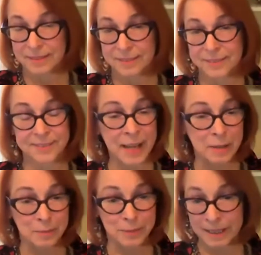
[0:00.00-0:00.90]

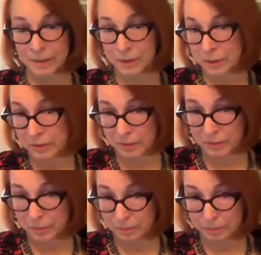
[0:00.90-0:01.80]
family
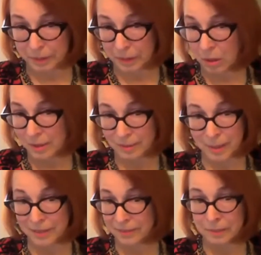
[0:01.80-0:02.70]
issues because
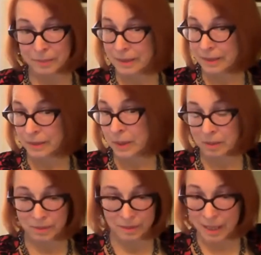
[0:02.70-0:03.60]
my family thought
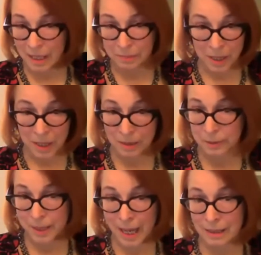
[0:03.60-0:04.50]
I was a
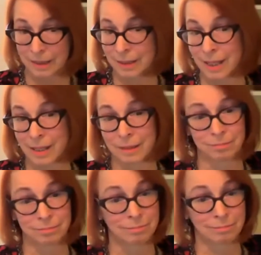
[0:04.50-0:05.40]
hypochondriac,
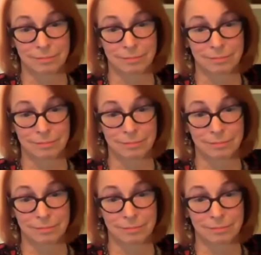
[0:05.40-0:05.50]
and